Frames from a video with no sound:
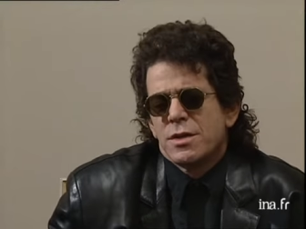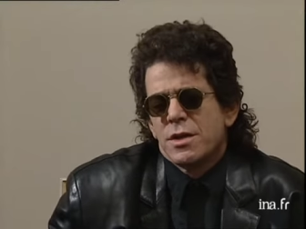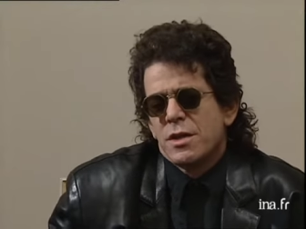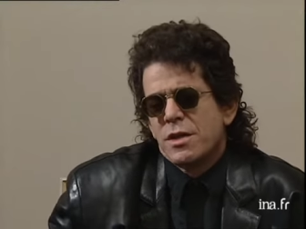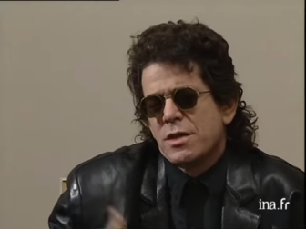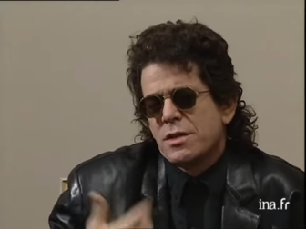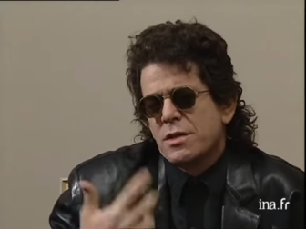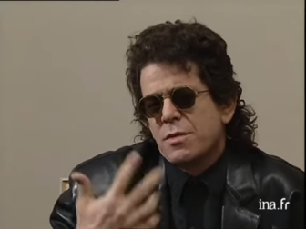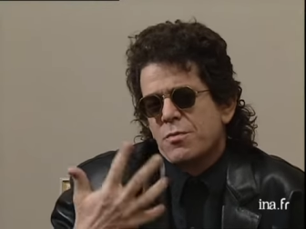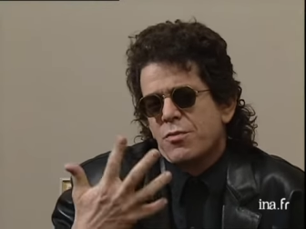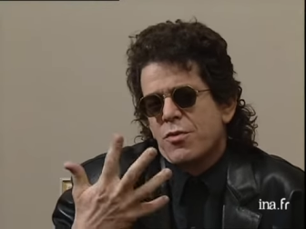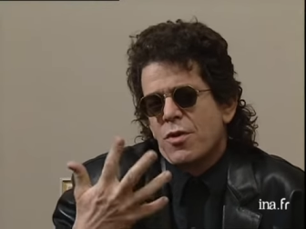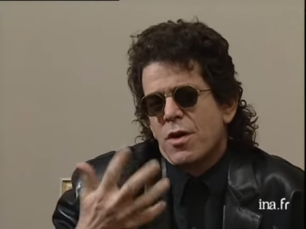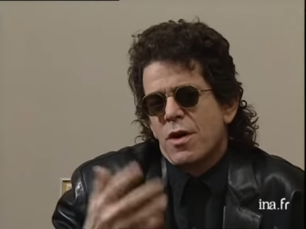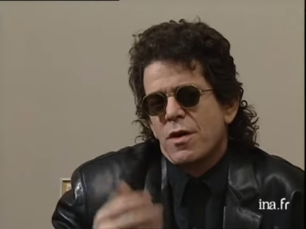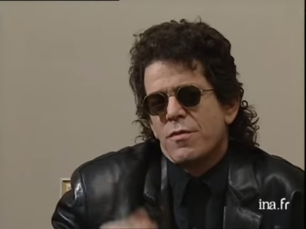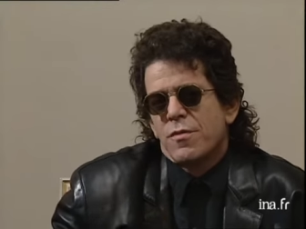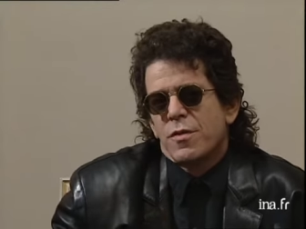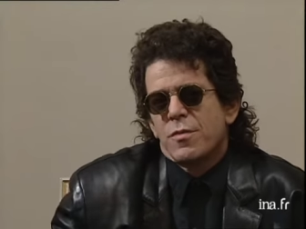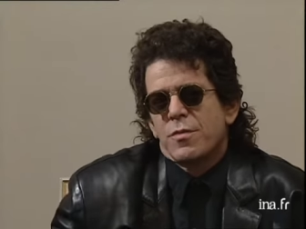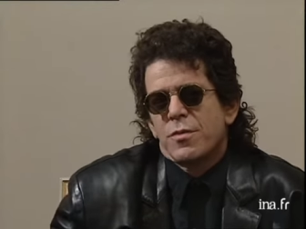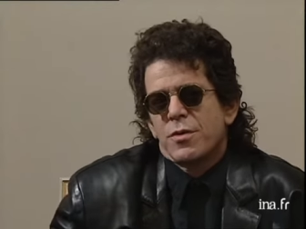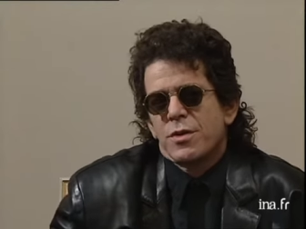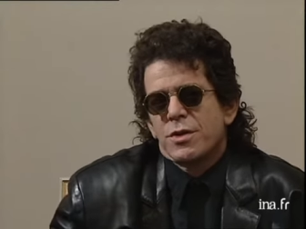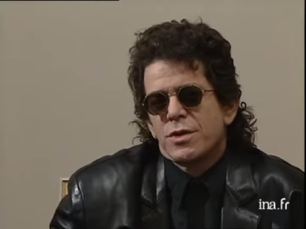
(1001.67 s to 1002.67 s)
say as a
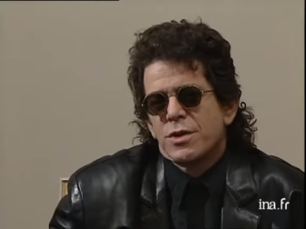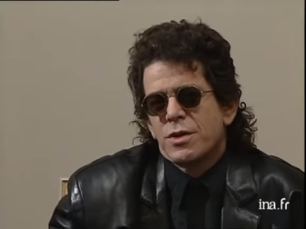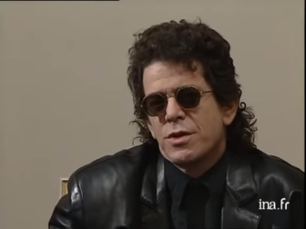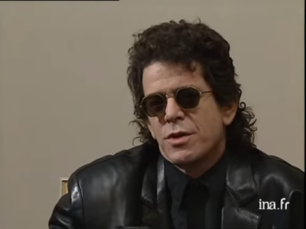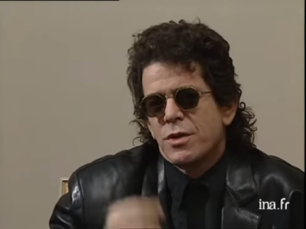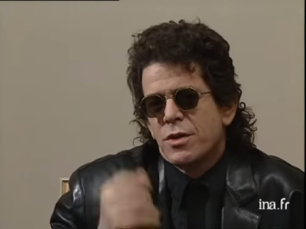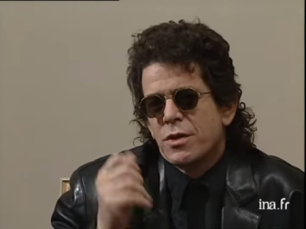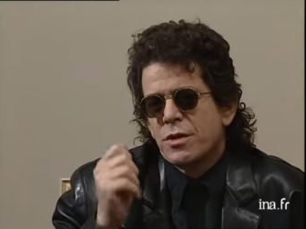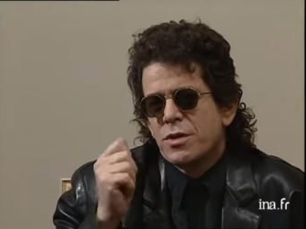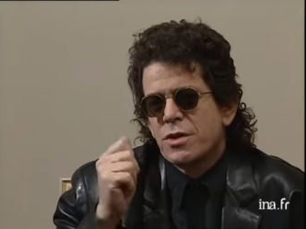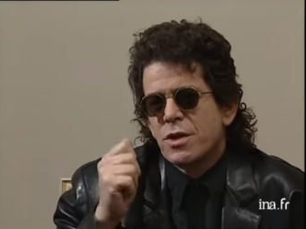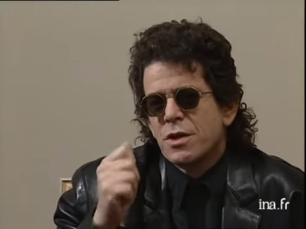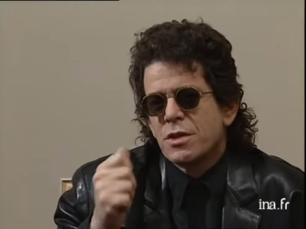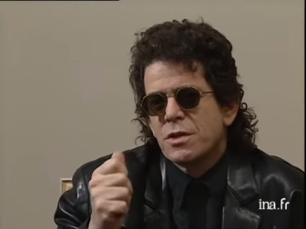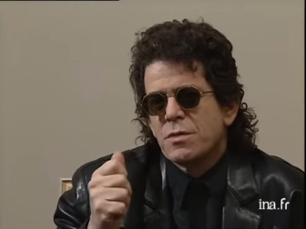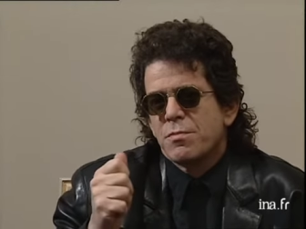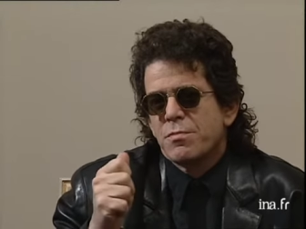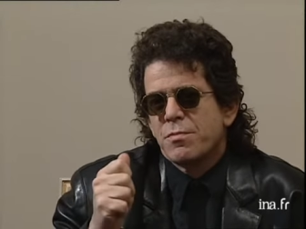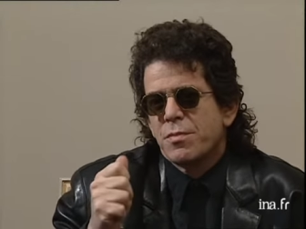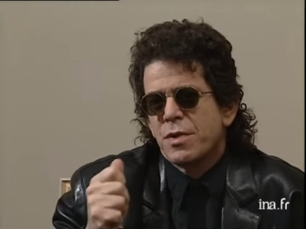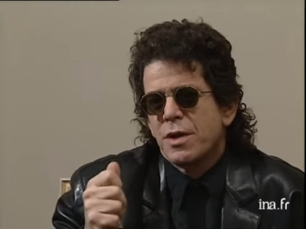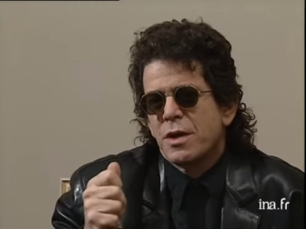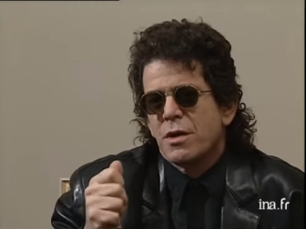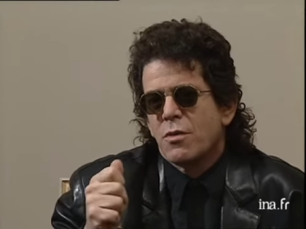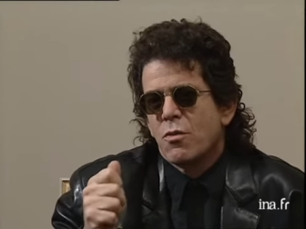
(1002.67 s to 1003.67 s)
private person you could
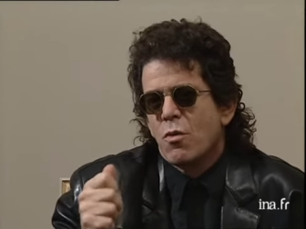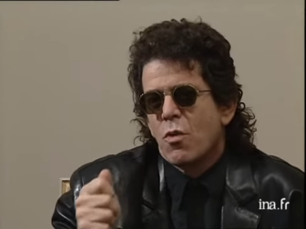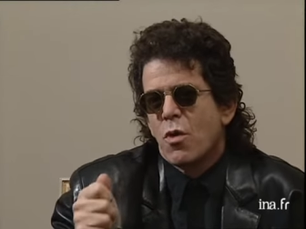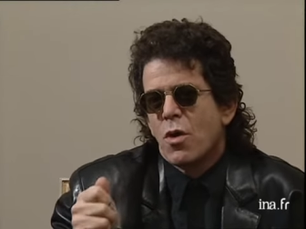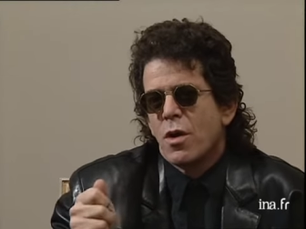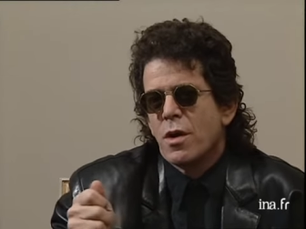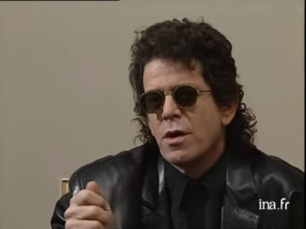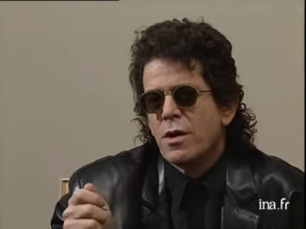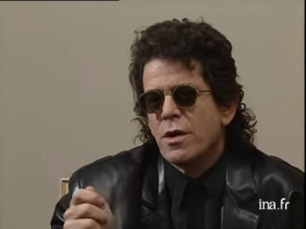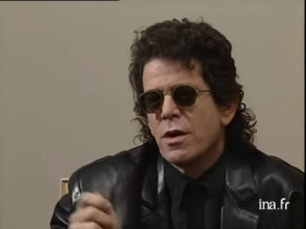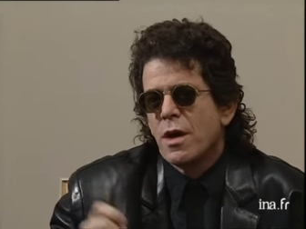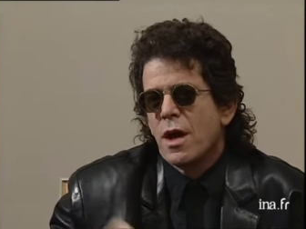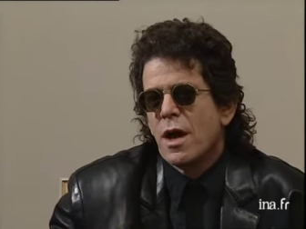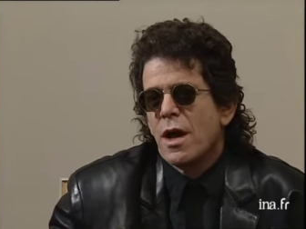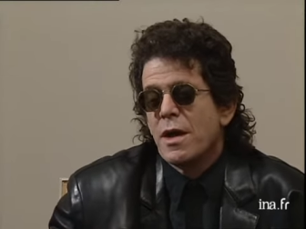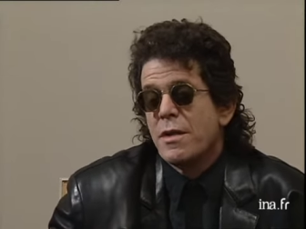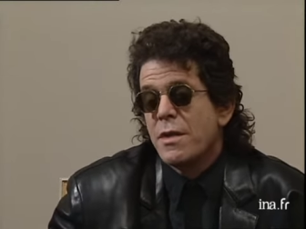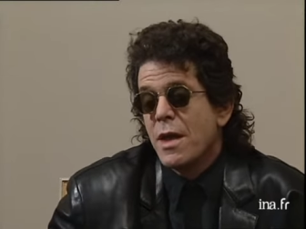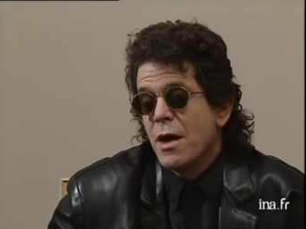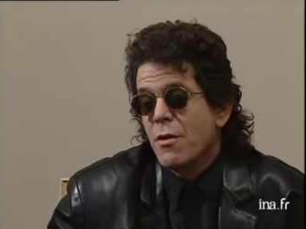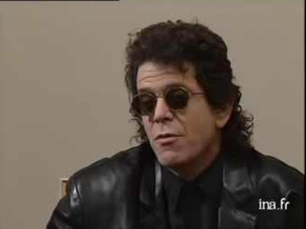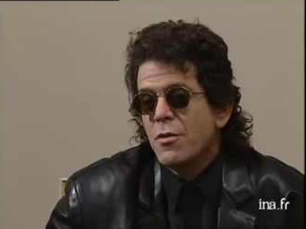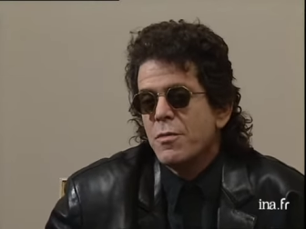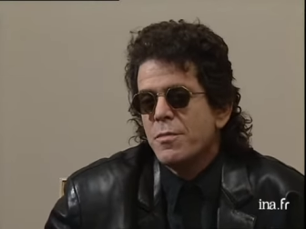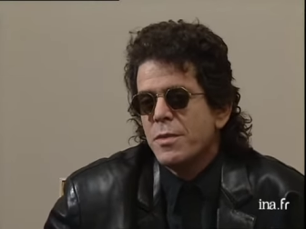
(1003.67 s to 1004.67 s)
just pick one
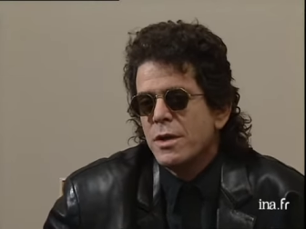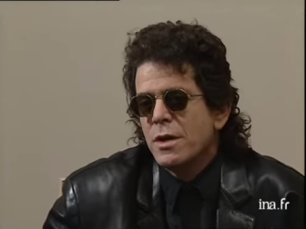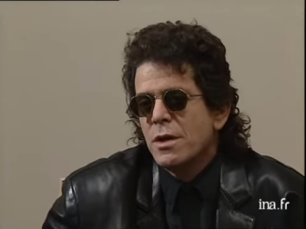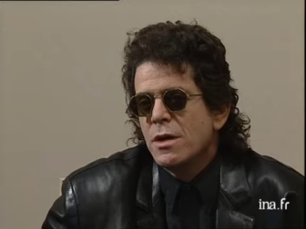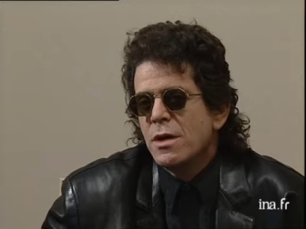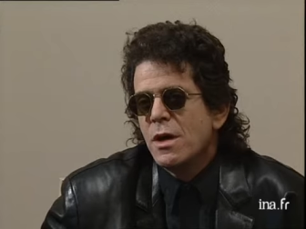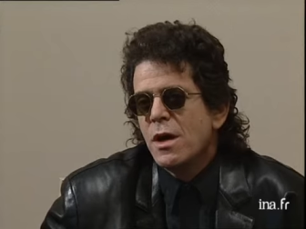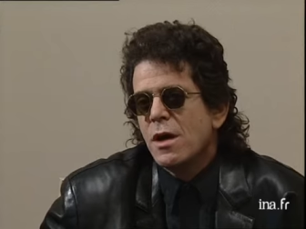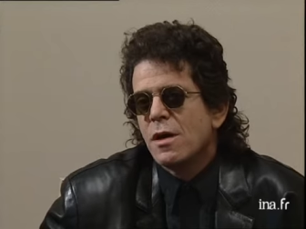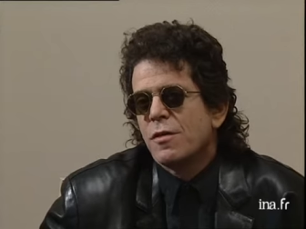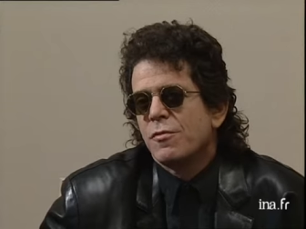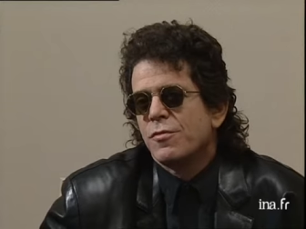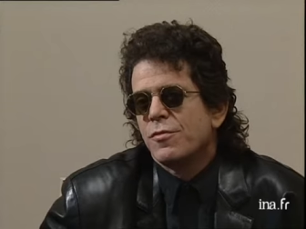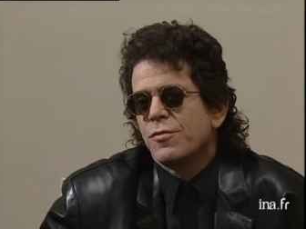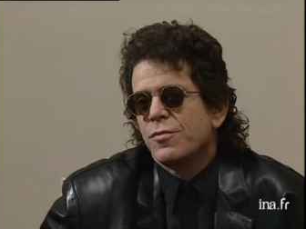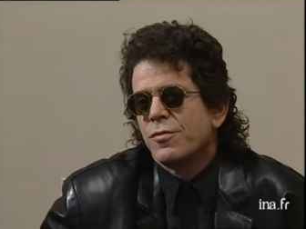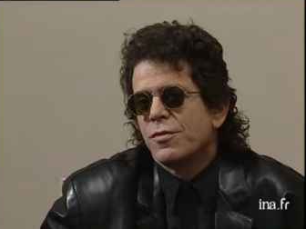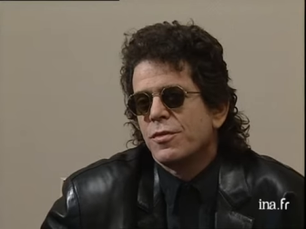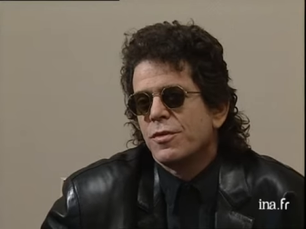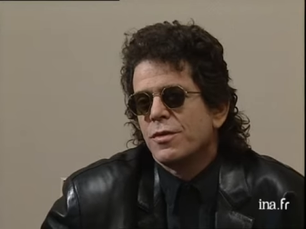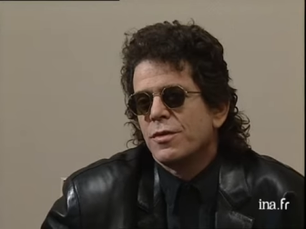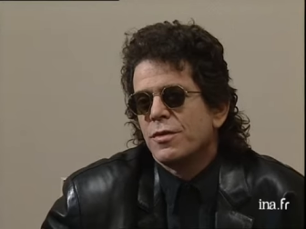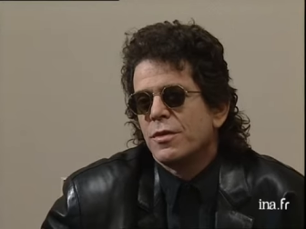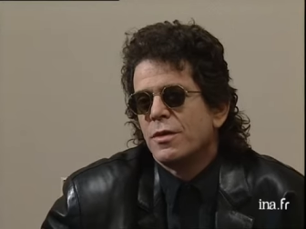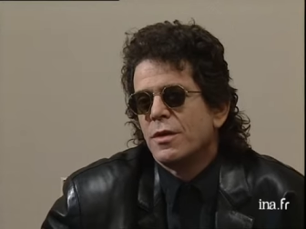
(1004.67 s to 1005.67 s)
and that would be enough